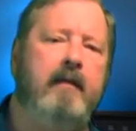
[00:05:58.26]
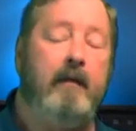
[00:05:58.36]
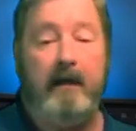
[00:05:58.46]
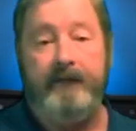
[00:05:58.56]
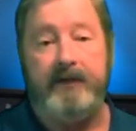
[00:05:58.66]

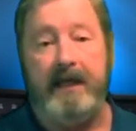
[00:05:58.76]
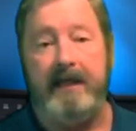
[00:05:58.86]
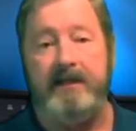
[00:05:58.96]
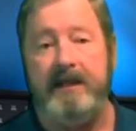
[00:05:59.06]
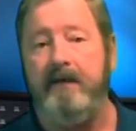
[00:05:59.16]
Well, if you
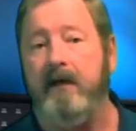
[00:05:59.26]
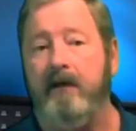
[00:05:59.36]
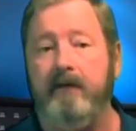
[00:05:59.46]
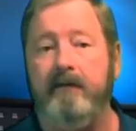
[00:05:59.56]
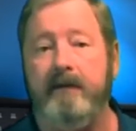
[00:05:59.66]
said
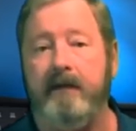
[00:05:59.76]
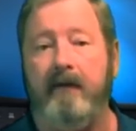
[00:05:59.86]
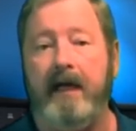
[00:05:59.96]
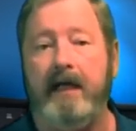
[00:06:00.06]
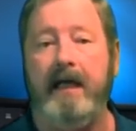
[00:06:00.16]
0, you're
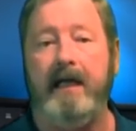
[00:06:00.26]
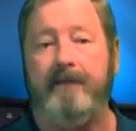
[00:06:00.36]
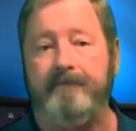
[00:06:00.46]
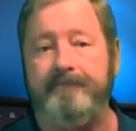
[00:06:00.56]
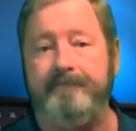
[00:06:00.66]
right again.